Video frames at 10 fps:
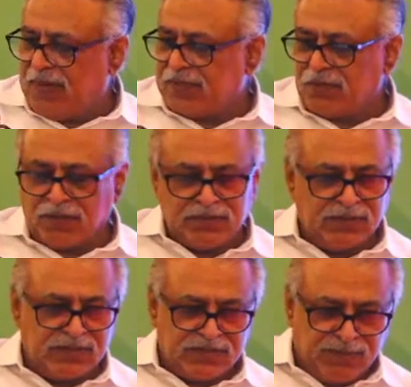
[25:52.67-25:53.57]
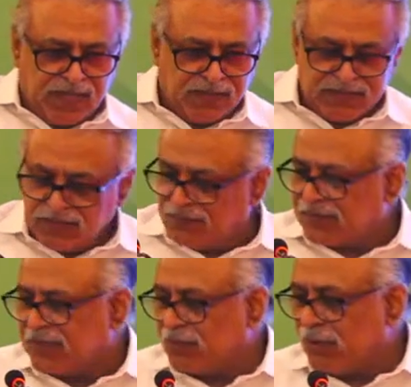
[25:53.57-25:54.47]
my talk. This is my recent
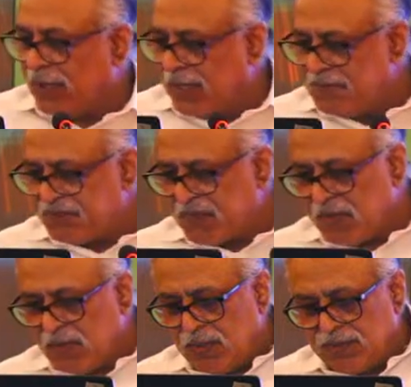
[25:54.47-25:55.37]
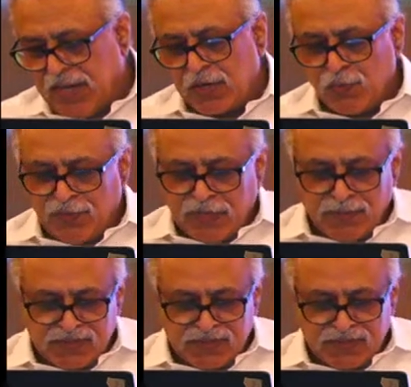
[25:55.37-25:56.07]
visit to Lalit. Thank you very